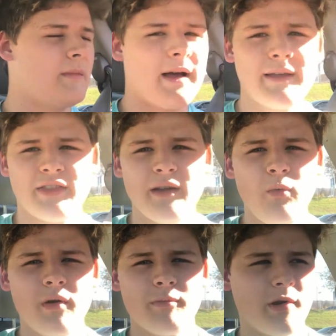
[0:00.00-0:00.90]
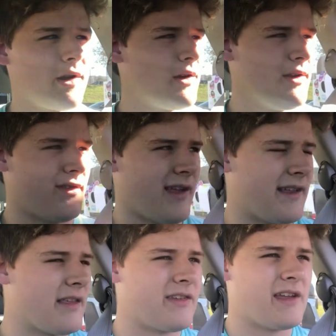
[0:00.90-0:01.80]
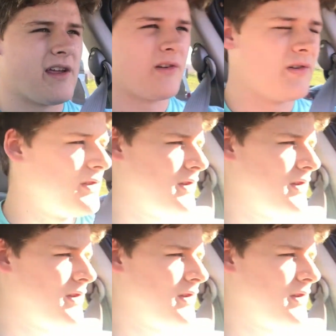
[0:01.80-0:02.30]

I think one burger is like the standard,